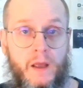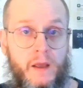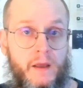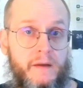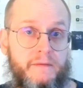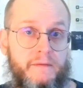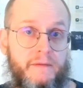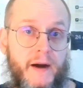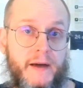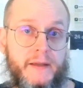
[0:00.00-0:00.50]

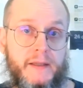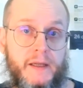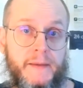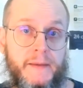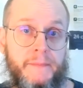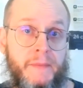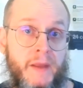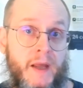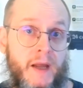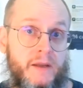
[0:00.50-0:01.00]
Finally,
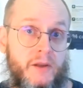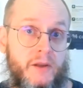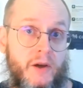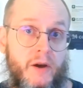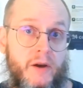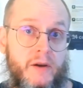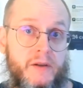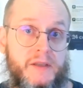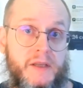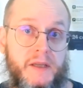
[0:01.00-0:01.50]

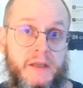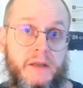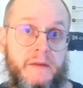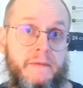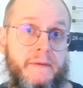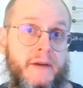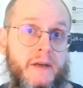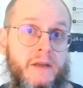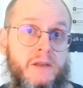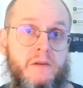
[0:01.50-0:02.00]
the
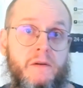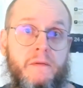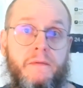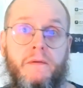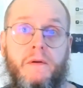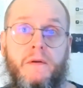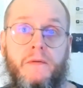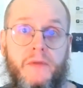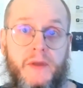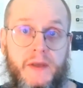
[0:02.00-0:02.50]
significance of
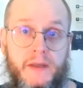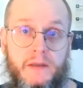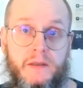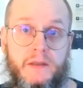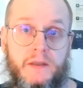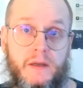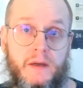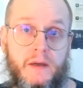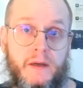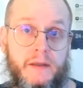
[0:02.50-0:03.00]
things
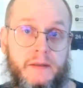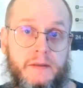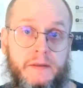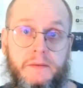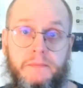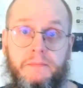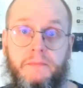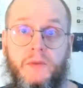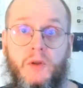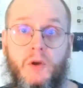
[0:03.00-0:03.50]
and
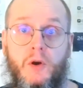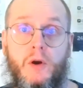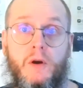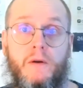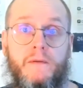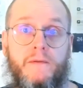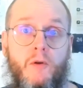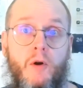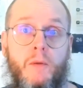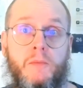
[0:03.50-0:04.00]
um, the
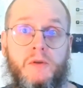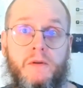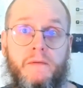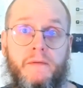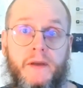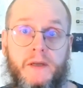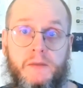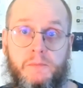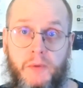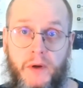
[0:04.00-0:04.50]
forms of
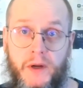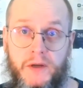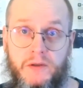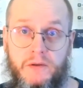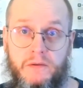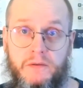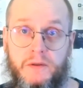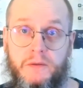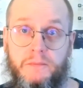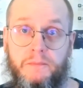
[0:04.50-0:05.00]

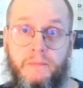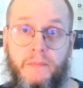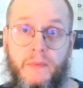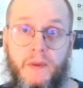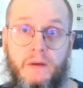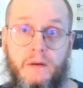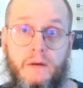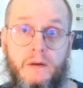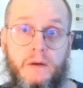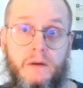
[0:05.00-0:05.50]
expressions
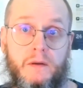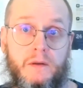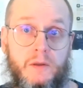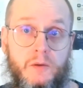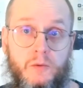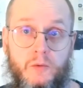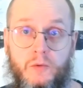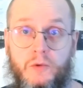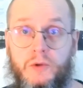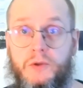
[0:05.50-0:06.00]
uh,
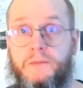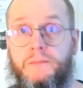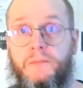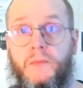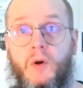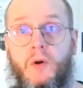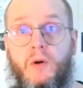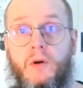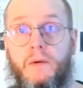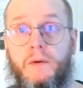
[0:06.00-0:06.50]
used
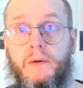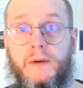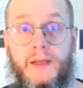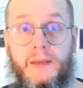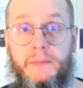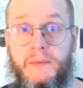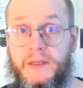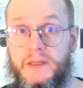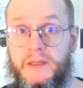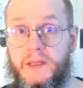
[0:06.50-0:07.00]
or
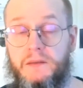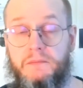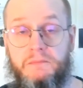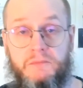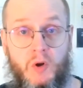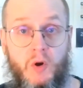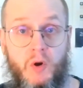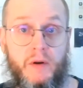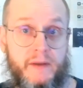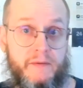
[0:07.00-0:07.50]
limited
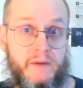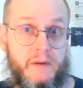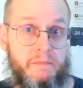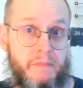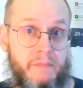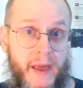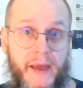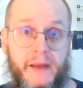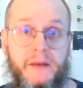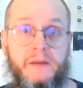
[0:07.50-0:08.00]
or even
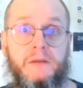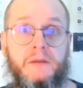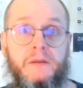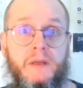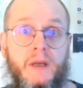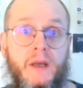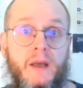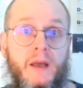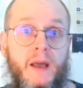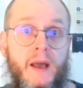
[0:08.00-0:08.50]
banned
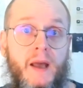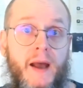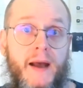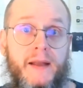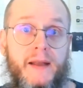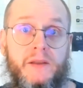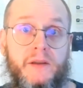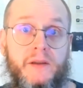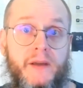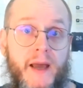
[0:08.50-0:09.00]

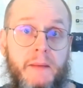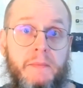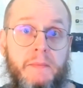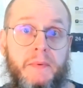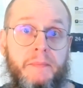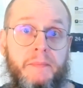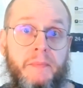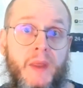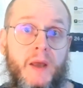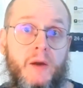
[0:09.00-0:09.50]
at the camp
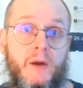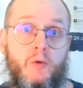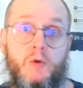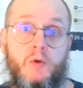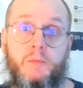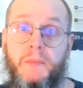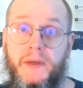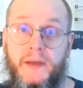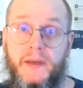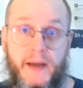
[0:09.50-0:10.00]
could
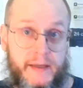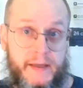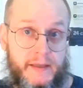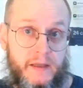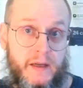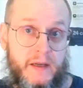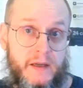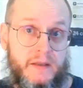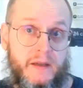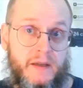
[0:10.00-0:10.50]
be
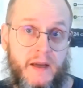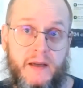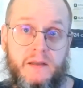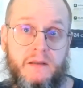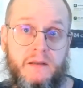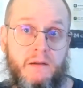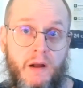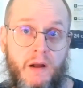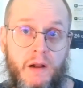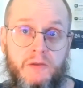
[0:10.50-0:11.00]
analyzed as
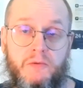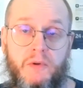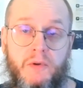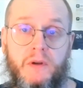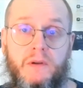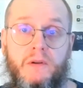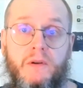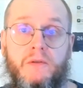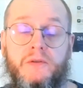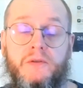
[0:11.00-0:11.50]
cultural
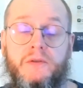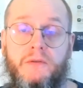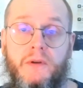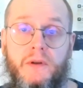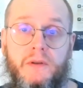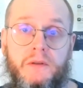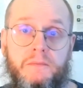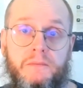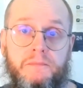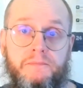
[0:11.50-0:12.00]
constructs.